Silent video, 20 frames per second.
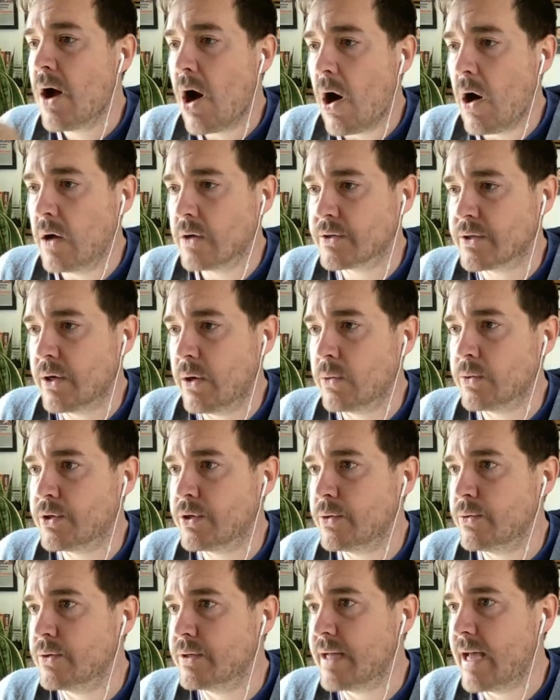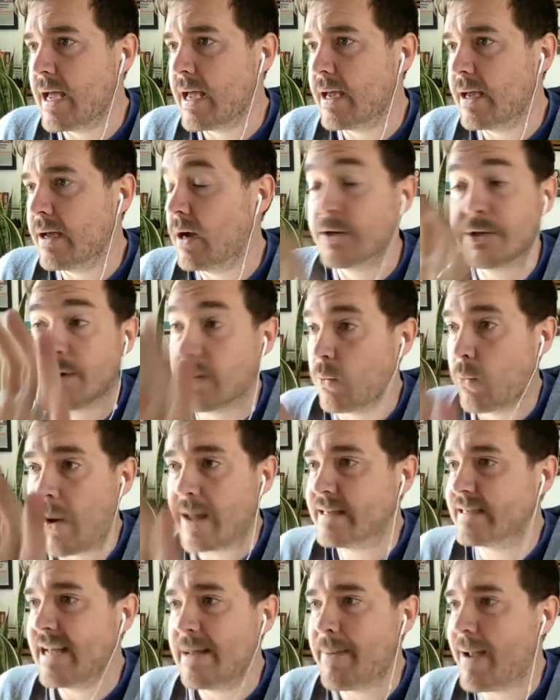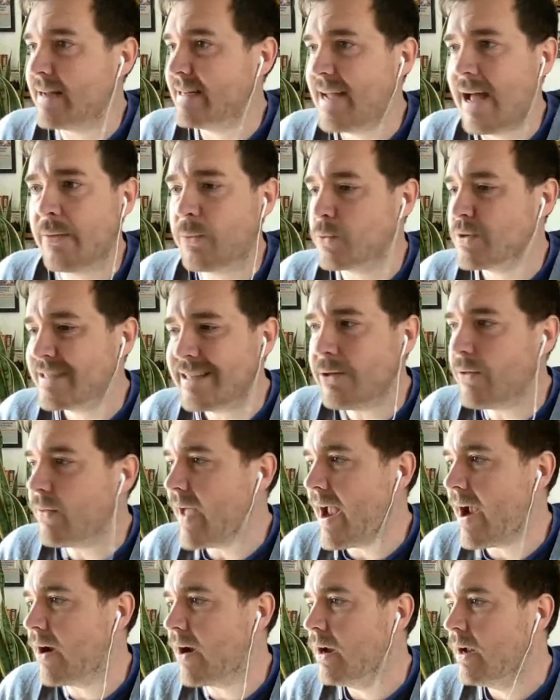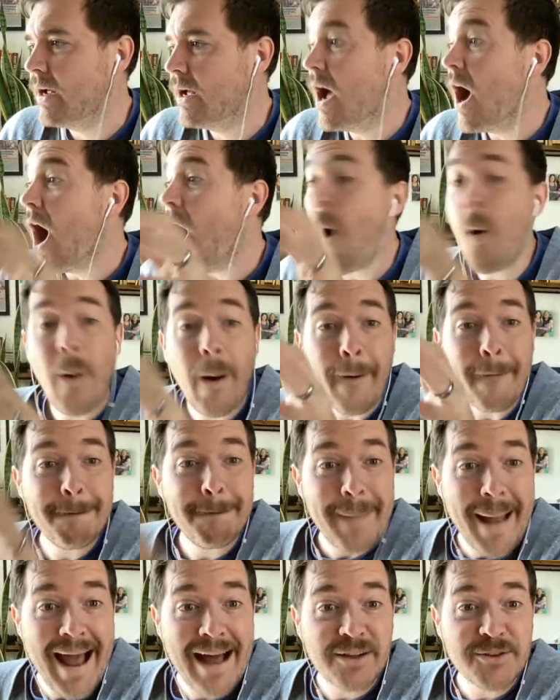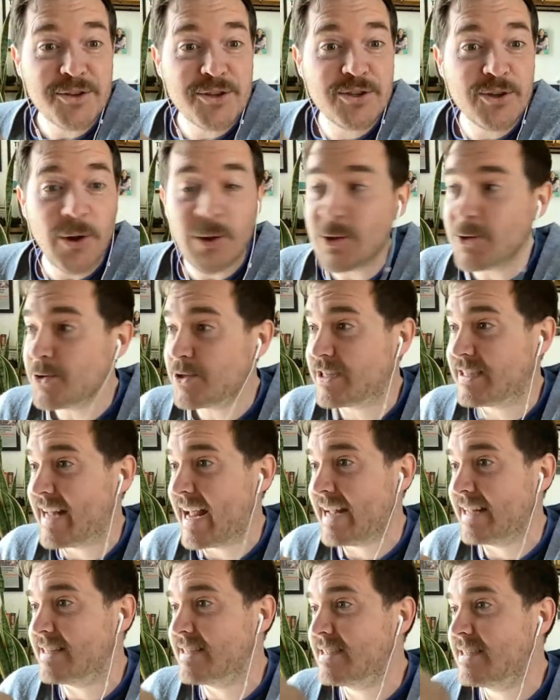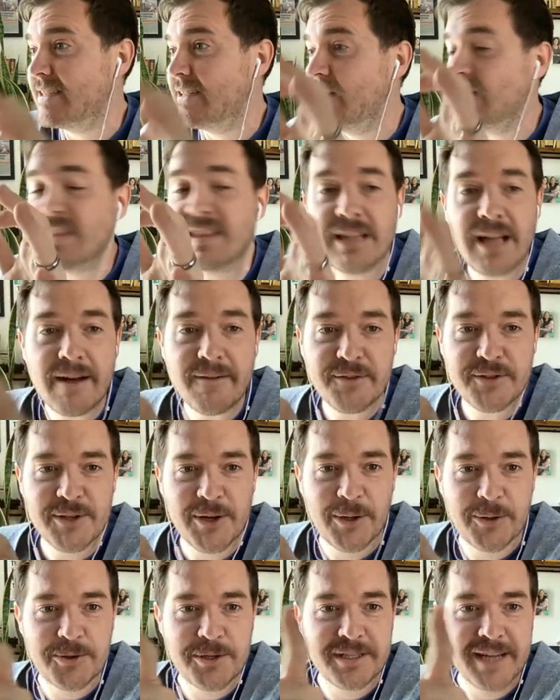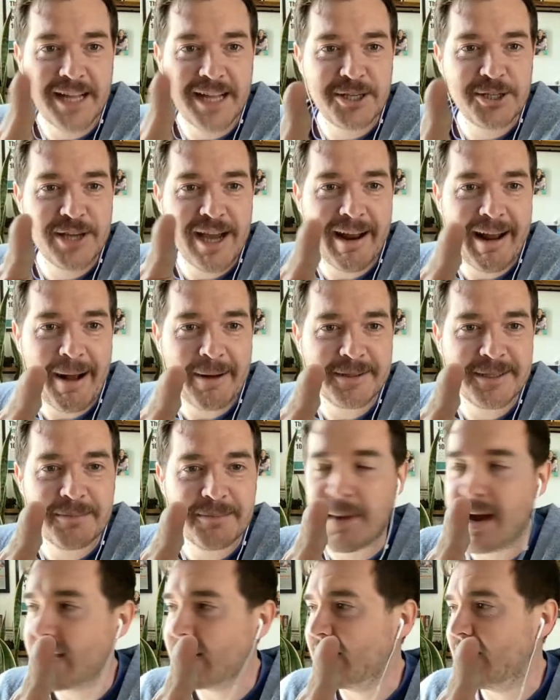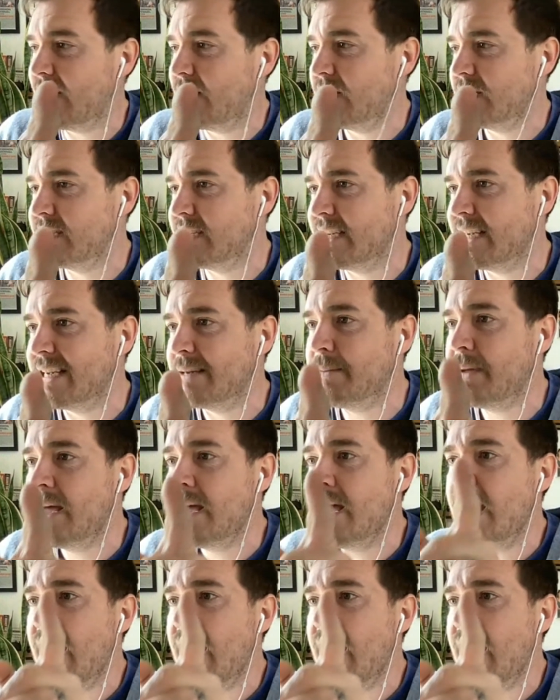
Also Wednesday, May 10th. We're still there. Oh, our pals, Solar States. Love Solar States. Shout out to Micah and the team.